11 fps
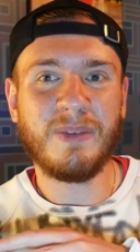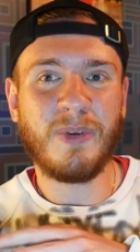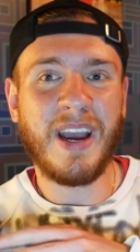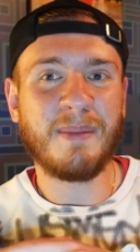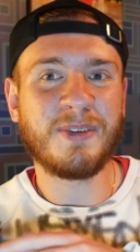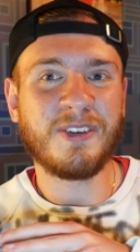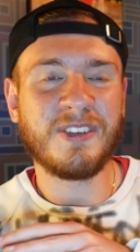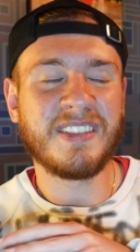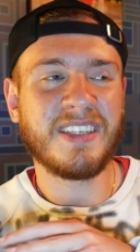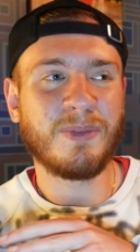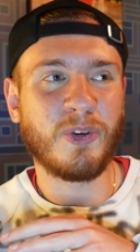
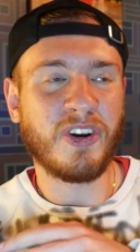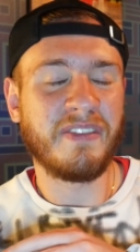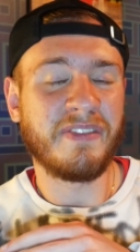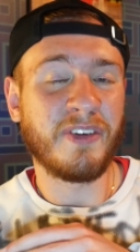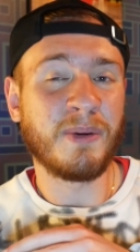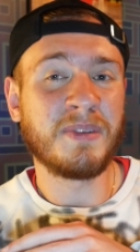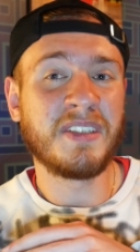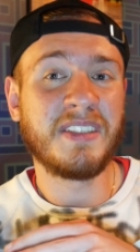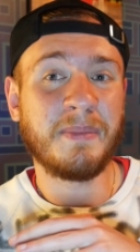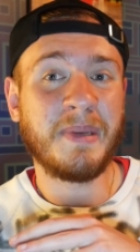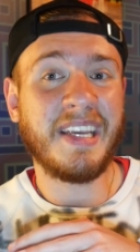Raptors were confirmed
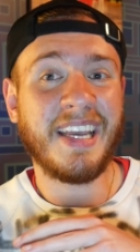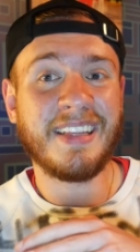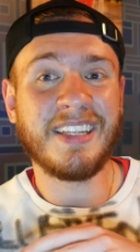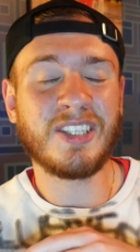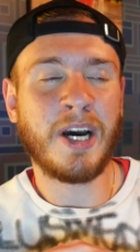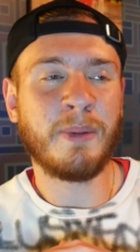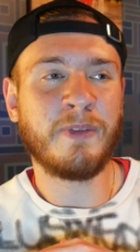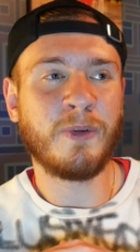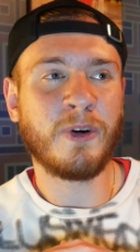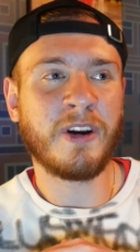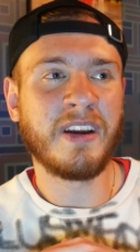to be in the top
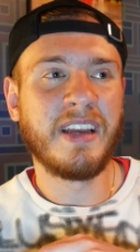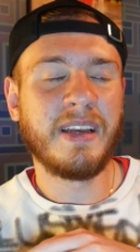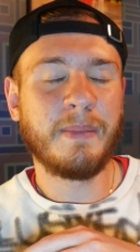four.